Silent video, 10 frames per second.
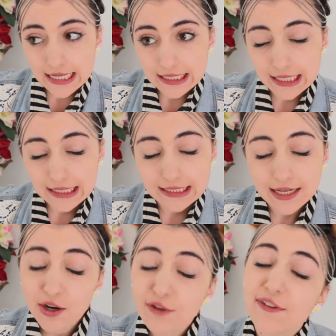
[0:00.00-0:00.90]
Now, the
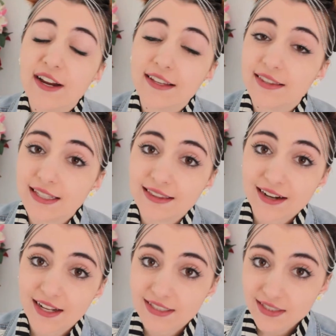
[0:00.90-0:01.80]
terrifying thing that
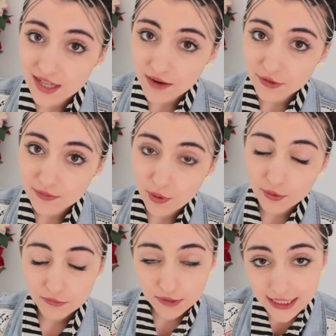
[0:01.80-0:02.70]
I discovered
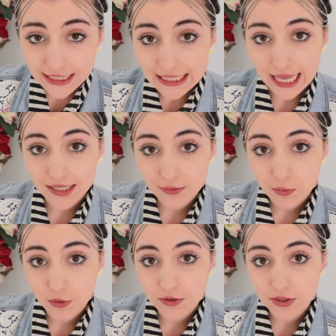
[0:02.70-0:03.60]
upon reading that
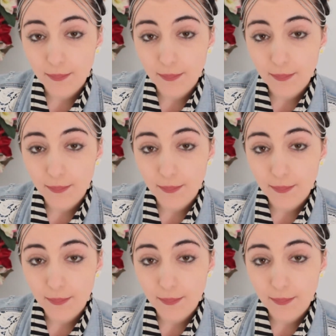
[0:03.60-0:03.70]
was